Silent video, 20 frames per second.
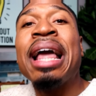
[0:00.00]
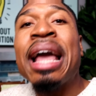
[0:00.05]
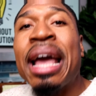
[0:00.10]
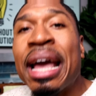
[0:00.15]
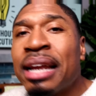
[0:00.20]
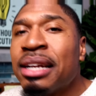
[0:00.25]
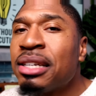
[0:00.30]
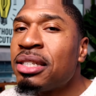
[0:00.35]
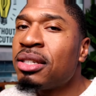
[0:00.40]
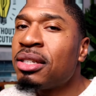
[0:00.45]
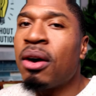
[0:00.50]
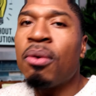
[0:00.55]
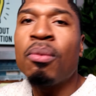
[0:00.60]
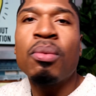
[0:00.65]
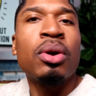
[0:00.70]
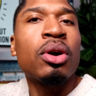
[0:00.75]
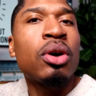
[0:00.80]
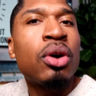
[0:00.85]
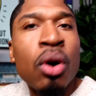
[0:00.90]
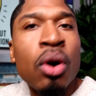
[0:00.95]
hit us up
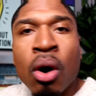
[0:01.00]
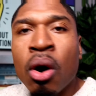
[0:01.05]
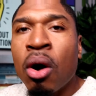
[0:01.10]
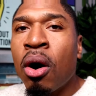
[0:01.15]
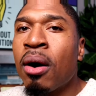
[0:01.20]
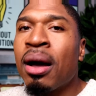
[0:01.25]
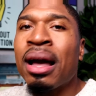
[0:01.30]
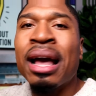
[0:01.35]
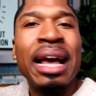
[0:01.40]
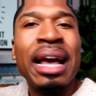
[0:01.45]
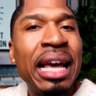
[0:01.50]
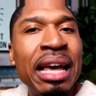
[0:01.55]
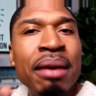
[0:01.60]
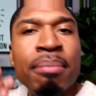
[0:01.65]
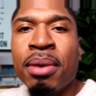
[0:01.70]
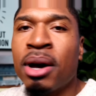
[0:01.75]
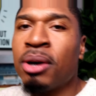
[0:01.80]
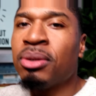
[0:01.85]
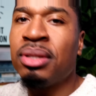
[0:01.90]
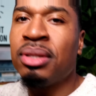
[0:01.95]
with a call
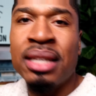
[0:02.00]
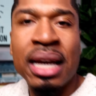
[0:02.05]
email,